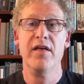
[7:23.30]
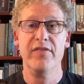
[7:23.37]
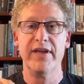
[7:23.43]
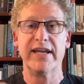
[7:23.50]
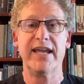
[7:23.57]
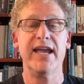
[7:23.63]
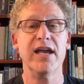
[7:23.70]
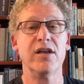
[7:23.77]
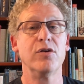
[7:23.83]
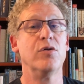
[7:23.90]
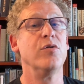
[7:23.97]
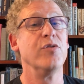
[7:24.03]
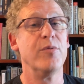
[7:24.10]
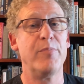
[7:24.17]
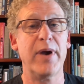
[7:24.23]
they can
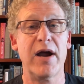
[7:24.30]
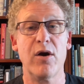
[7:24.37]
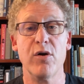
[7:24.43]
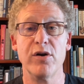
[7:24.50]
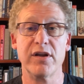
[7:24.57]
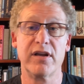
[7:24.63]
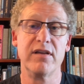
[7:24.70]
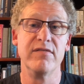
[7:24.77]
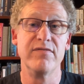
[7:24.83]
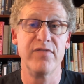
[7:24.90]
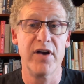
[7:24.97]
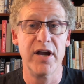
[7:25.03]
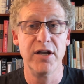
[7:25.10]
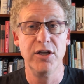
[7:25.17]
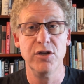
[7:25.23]
hold the power to
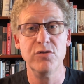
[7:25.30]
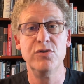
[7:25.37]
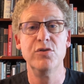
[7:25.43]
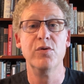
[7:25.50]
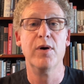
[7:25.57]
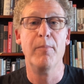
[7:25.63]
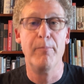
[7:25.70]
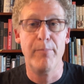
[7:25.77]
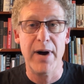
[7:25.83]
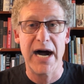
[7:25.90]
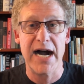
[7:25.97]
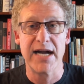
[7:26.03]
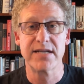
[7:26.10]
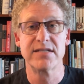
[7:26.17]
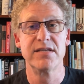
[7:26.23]
confine you to a
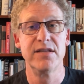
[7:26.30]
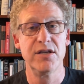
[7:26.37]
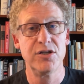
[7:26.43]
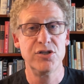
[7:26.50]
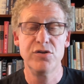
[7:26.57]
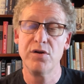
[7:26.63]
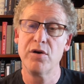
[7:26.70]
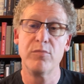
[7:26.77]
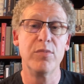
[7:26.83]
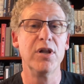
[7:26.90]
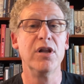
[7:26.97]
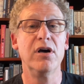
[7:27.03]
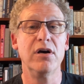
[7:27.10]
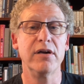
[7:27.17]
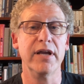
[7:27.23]
box that you don't
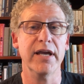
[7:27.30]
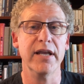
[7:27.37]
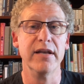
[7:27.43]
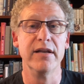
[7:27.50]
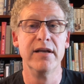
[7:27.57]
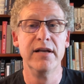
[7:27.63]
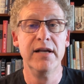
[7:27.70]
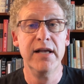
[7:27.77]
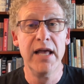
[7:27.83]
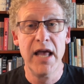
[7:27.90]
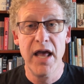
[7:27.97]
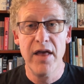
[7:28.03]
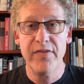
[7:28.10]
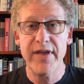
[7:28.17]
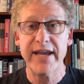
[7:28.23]
belong in.
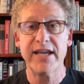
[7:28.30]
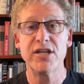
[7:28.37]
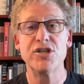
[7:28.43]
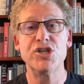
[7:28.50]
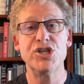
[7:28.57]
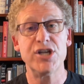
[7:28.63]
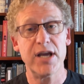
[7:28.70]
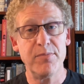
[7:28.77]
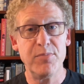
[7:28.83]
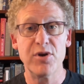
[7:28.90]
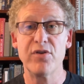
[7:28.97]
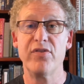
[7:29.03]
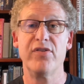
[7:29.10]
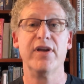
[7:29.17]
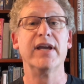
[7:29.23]
They can shape
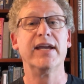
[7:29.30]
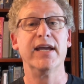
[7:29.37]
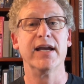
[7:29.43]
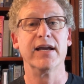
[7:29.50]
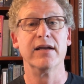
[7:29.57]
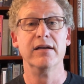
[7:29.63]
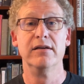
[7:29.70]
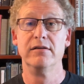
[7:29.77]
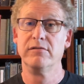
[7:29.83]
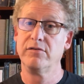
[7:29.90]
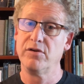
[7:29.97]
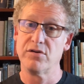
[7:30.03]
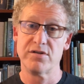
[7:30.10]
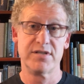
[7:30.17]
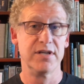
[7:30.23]
your thinking,
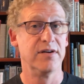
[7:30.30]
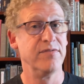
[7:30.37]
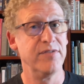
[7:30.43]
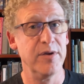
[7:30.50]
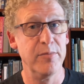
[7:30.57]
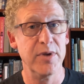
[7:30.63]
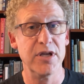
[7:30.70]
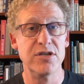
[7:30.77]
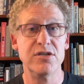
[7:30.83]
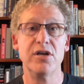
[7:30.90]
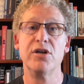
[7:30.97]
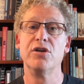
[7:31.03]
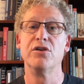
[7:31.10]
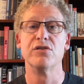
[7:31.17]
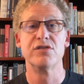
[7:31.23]
your
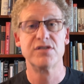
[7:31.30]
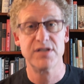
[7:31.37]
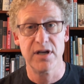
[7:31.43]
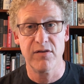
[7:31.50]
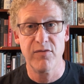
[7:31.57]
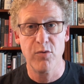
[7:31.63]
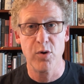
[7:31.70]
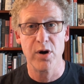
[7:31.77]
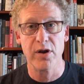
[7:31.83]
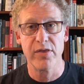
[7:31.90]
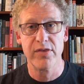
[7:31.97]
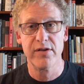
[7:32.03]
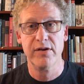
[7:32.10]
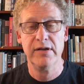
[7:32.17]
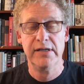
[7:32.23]
self-image, your
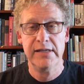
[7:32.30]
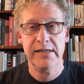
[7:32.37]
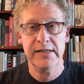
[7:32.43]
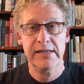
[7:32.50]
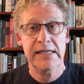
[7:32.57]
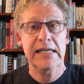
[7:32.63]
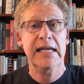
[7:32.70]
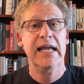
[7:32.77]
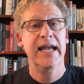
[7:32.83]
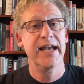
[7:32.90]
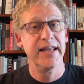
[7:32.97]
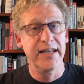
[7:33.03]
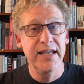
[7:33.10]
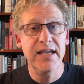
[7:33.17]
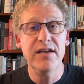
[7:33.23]
self-worth,
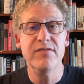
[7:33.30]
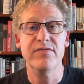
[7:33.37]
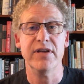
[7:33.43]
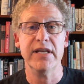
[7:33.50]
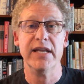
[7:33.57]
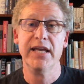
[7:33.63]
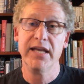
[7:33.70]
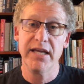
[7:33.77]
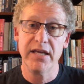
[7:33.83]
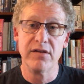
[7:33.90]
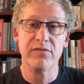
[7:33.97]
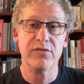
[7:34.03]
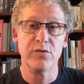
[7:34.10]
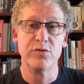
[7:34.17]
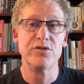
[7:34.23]
and even
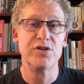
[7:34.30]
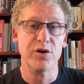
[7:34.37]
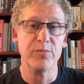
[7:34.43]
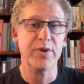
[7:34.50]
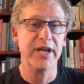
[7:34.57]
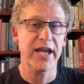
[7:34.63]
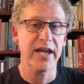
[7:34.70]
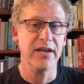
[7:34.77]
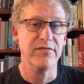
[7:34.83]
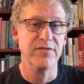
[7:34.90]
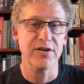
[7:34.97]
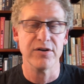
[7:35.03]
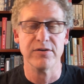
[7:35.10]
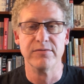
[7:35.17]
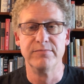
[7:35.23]
influence your
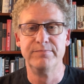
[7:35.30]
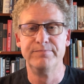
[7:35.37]
behavior.